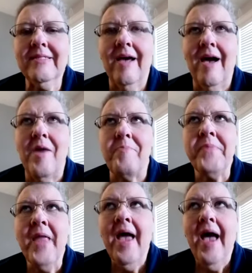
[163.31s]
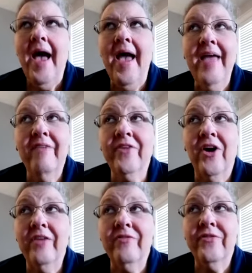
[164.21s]
I have
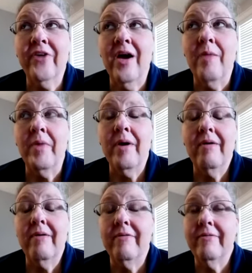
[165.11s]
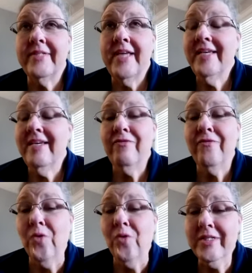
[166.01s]
gone from taking
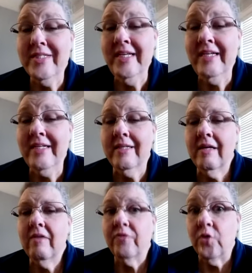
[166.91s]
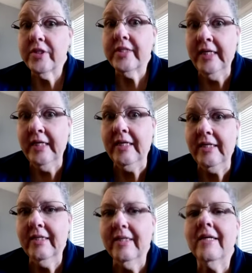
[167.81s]

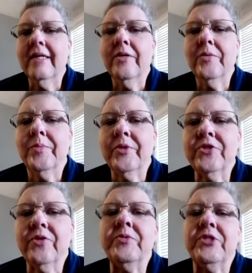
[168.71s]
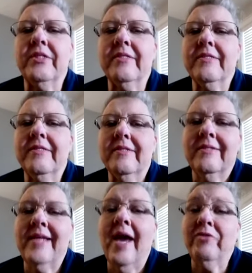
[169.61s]
14 prescriptions
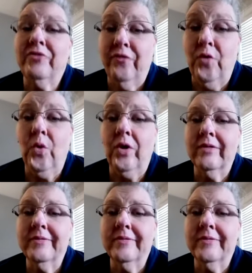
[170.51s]
down to 4.